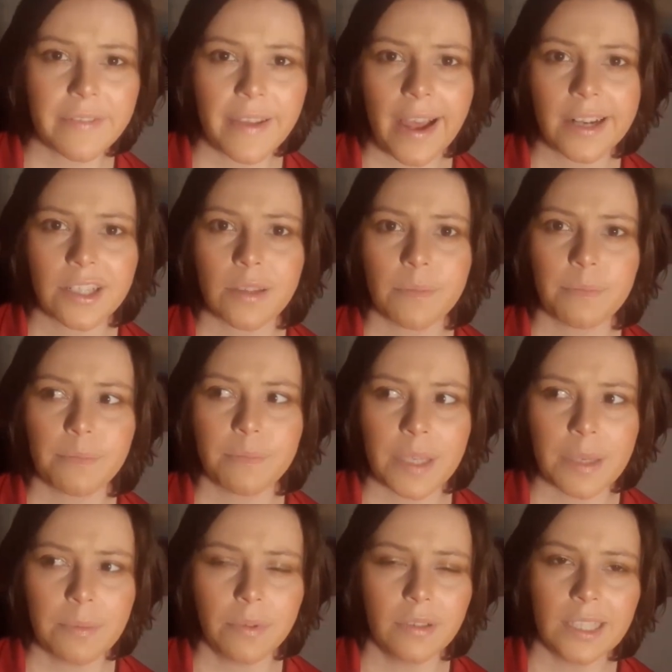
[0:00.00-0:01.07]
In fact,
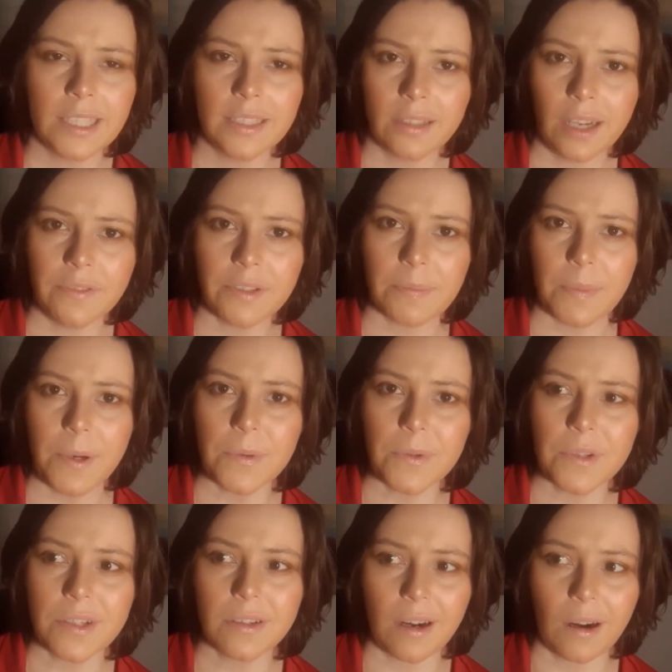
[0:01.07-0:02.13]
the people he loves
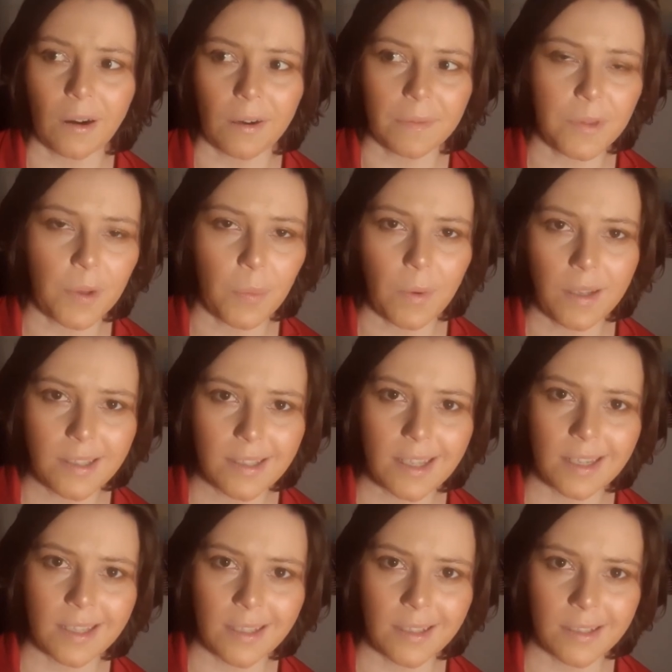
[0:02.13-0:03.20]
most are the
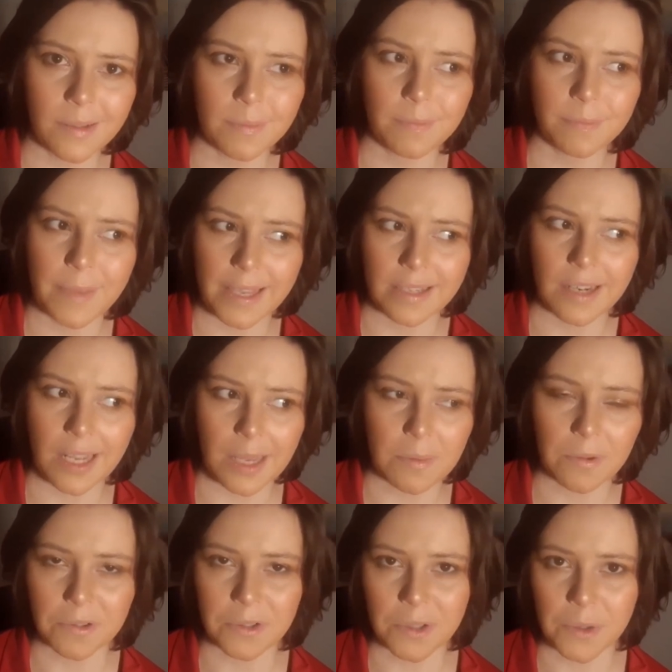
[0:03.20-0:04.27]
ones that he is best
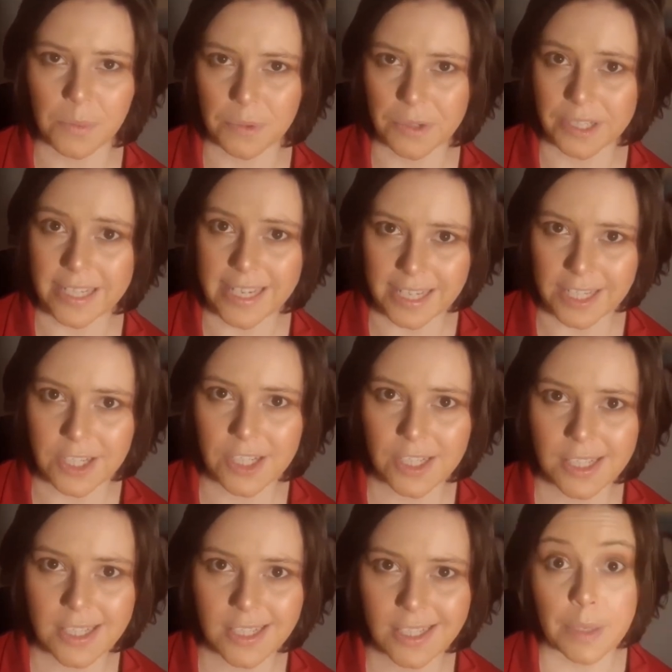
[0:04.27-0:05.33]
able to
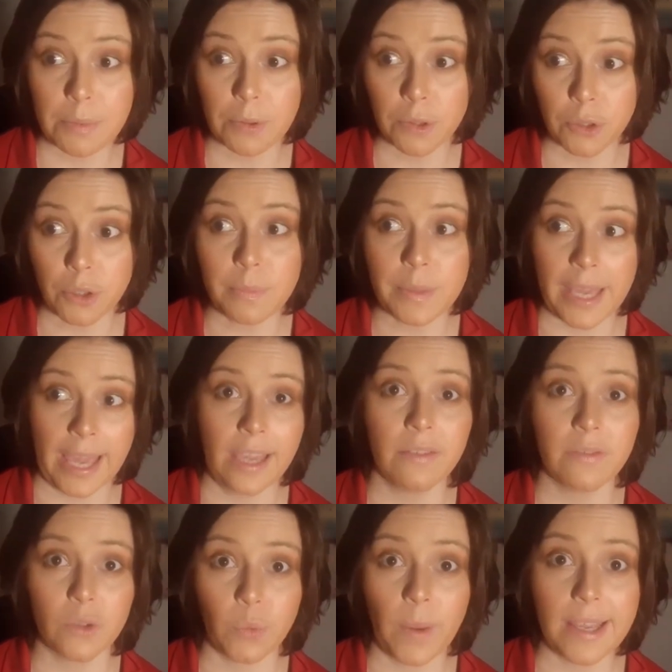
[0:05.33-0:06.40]
predict. People who
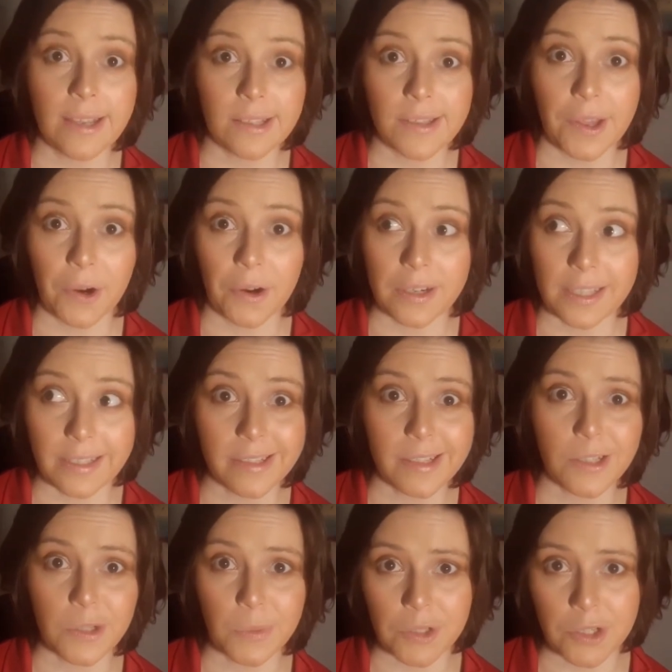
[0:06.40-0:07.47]
behave in ways that are
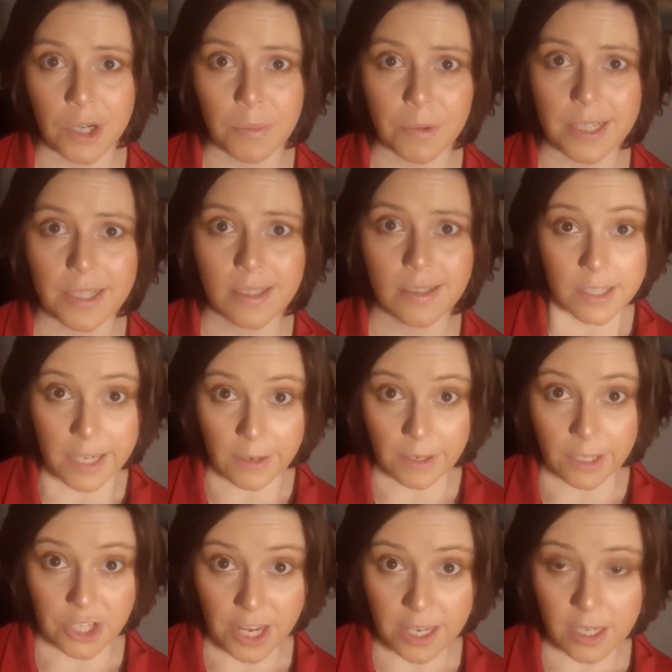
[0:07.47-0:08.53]
easy to interpret.
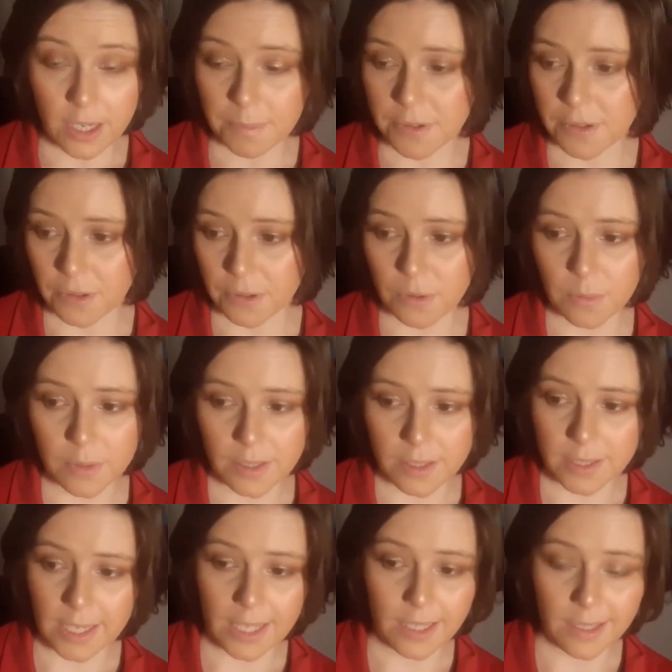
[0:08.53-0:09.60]
Sarah Jacobs, who
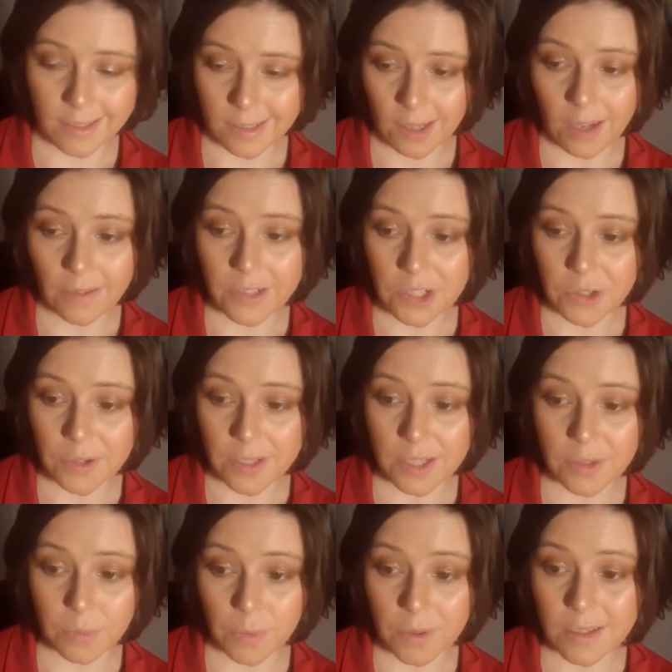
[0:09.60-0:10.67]
was Gideon's love
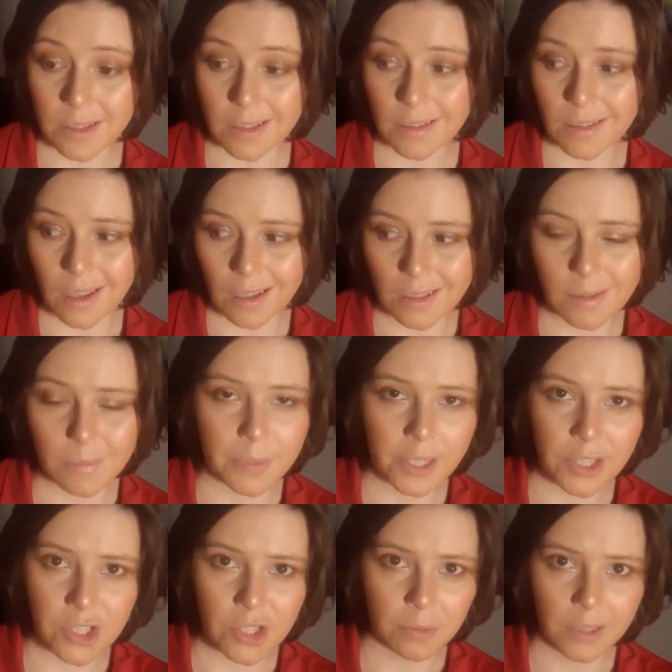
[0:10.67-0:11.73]
interest, was an
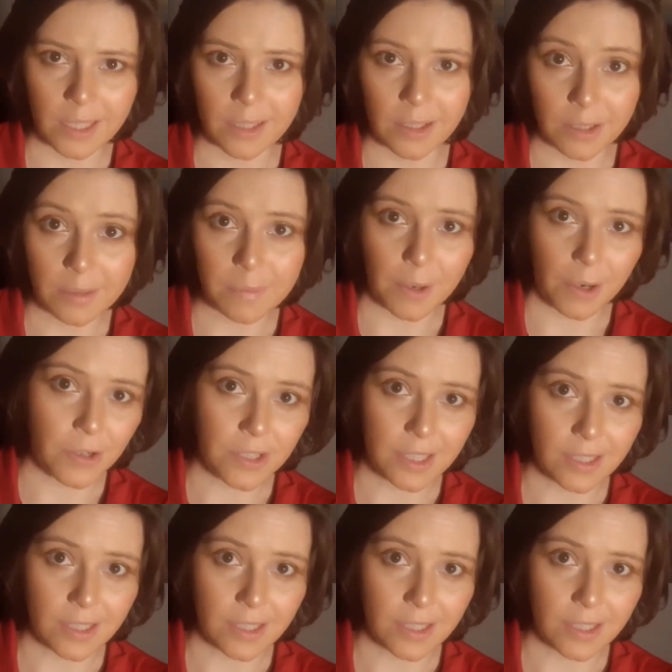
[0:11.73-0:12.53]
unimpeachably good